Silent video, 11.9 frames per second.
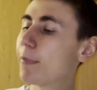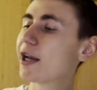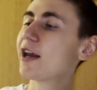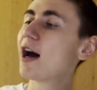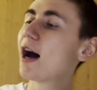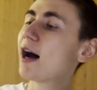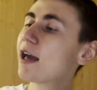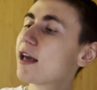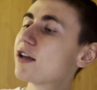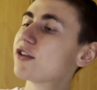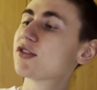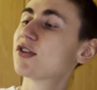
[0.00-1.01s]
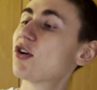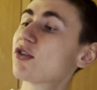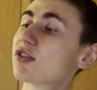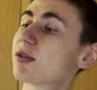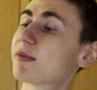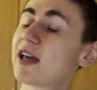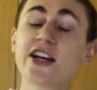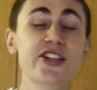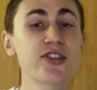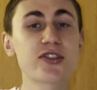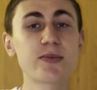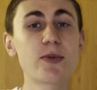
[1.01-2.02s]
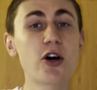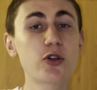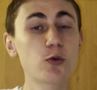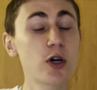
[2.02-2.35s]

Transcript: But I soaked some cashews in hot